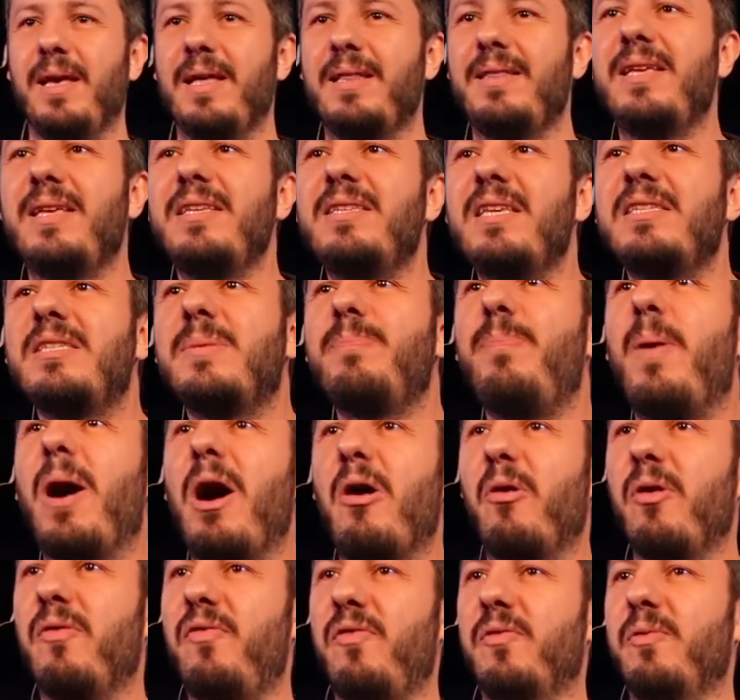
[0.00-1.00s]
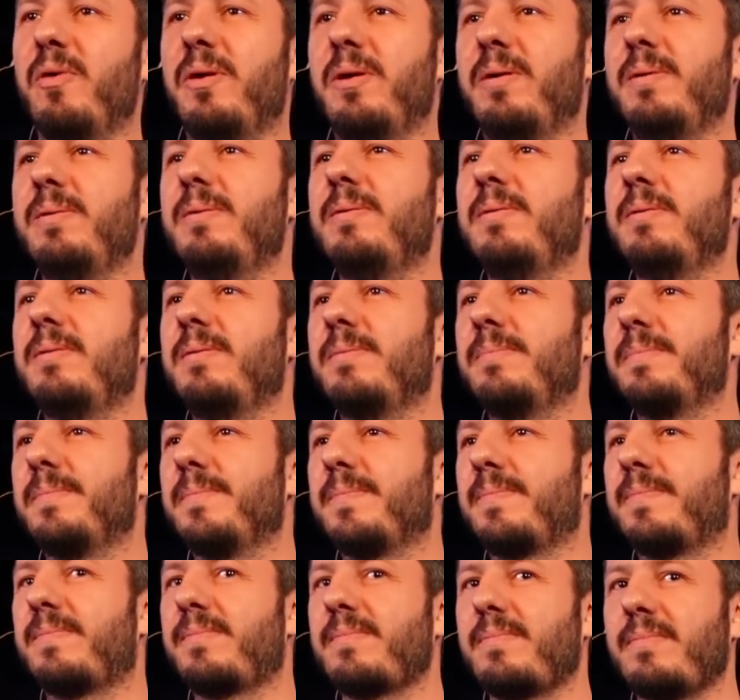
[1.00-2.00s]
This is powerful.
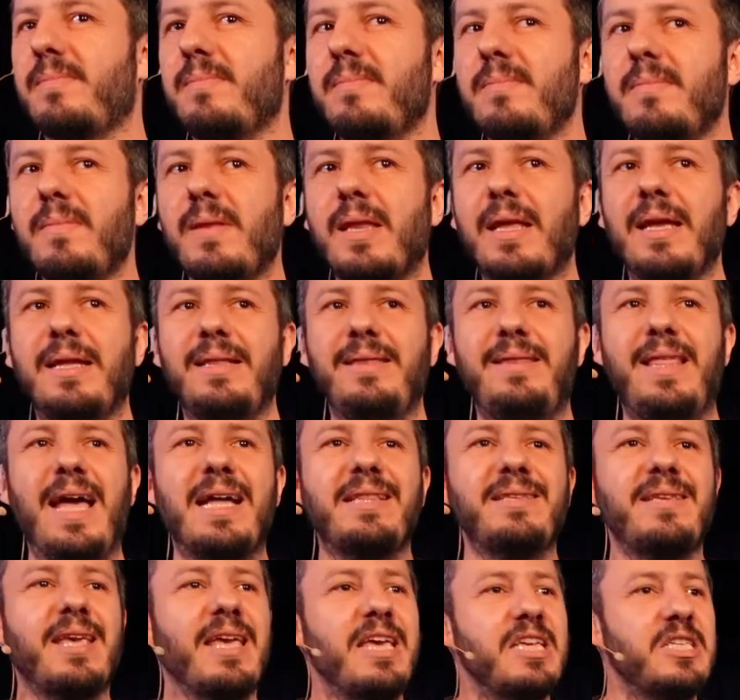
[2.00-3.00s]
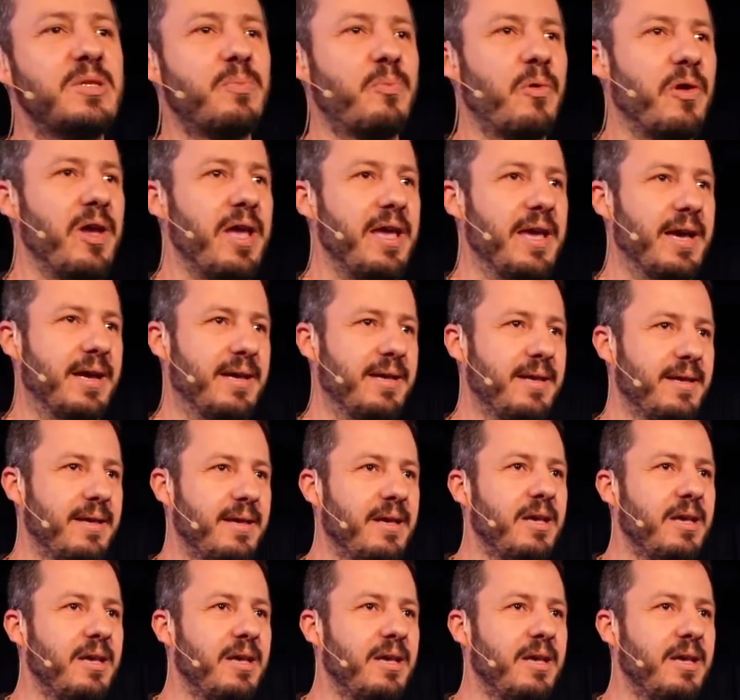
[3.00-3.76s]
That's his prayer.